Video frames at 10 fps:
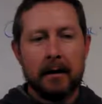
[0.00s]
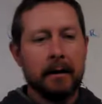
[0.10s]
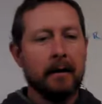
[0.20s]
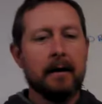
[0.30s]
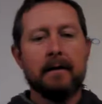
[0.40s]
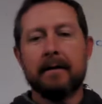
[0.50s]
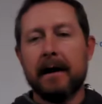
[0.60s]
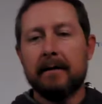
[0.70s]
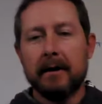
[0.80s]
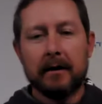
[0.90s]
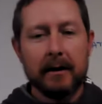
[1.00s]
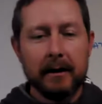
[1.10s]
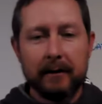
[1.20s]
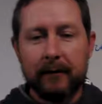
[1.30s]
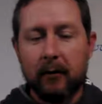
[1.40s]
35
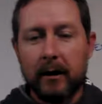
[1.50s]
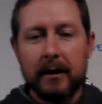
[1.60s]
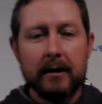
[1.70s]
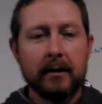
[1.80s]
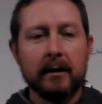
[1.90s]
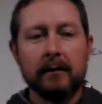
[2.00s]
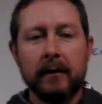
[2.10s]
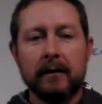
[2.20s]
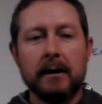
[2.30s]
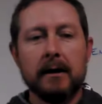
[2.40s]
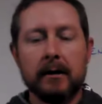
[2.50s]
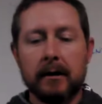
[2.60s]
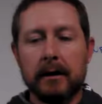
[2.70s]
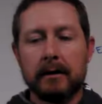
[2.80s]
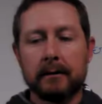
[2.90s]
degrees, 40 degrees, 50
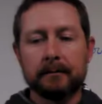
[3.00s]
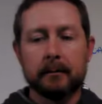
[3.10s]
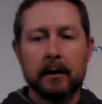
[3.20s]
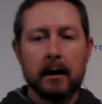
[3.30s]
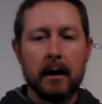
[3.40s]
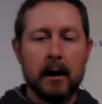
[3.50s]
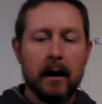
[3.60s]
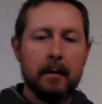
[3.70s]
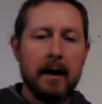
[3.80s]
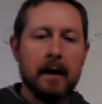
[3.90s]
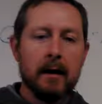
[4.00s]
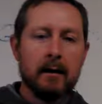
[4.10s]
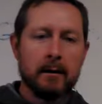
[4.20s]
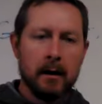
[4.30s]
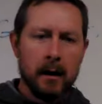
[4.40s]
degrees.
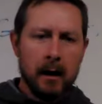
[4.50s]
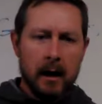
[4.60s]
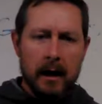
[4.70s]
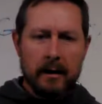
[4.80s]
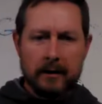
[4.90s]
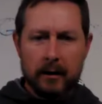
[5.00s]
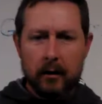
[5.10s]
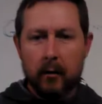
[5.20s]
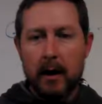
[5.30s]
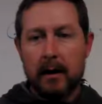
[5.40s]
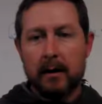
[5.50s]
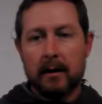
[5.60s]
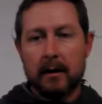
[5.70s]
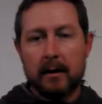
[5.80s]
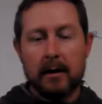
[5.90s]
And so what,
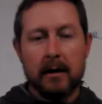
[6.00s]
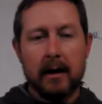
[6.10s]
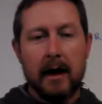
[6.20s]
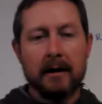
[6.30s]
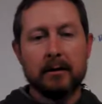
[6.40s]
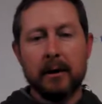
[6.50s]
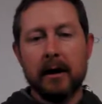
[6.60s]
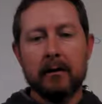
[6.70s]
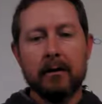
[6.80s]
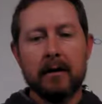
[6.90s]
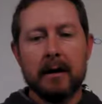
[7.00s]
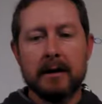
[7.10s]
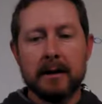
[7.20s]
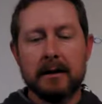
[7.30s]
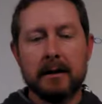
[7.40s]
as we go through that,
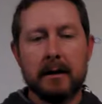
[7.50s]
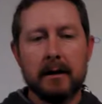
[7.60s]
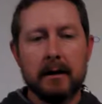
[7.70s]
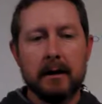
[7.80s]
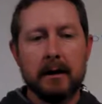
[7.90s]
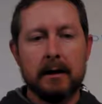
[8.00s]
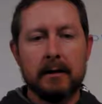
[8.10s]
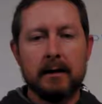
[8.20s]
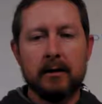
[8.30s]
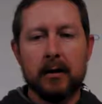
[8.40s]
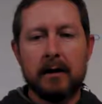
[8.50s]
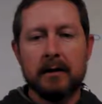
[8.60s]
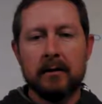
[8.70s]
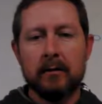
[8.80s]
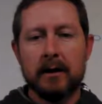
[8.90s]
it's just a
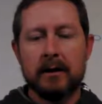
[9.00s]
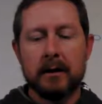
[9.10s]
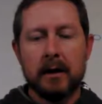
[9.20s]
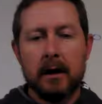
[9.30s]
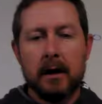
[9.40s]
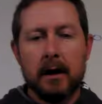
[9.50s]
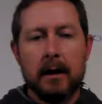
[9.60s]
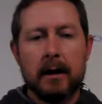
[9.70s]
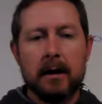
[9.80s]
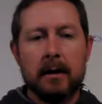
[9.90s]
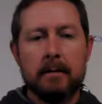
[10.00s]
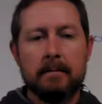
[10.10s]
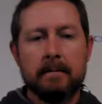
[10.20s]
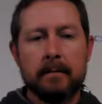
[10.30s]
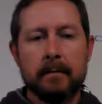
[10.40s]
situation which,
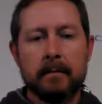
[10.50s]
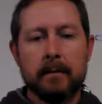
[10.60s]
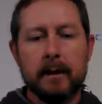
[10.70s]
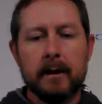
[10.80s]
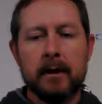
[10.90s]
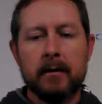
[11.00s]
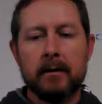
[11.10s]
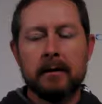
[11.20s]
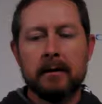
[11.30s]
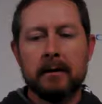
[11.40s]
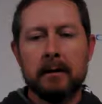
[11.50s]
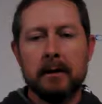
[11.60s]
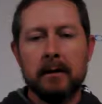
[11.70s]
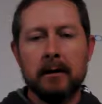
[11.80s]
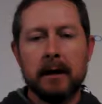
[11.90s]
you know,
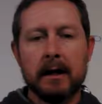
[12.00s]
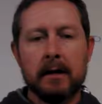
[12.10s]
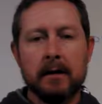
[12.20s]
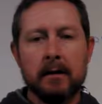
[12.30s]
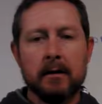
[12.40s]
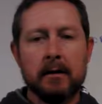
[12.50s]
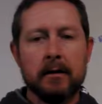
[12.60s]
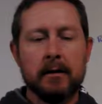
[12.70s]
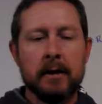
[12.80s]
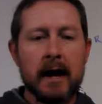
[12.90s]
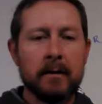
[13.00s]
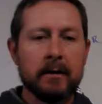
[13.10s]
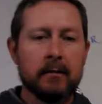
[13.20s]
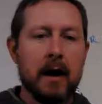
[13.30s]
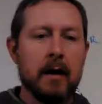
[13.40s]
you look at your
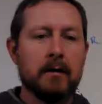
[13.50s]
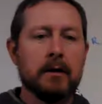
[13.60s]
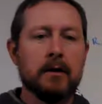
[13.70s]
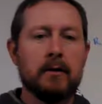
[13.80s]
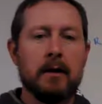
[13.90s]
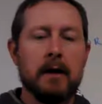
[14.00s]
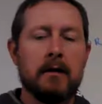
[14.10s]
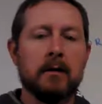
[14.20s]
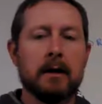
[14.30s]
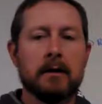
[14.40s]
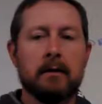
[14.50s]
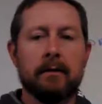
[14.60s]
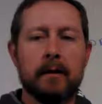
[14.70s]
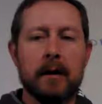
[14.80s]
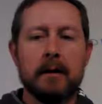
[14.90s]
neighbors around you and you look at your
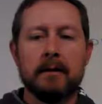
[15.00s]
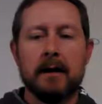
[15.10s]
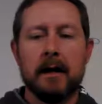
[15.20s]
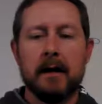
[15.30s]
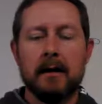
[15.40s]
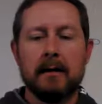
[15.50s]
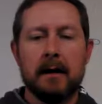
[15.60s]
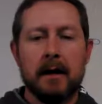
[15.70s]
friends and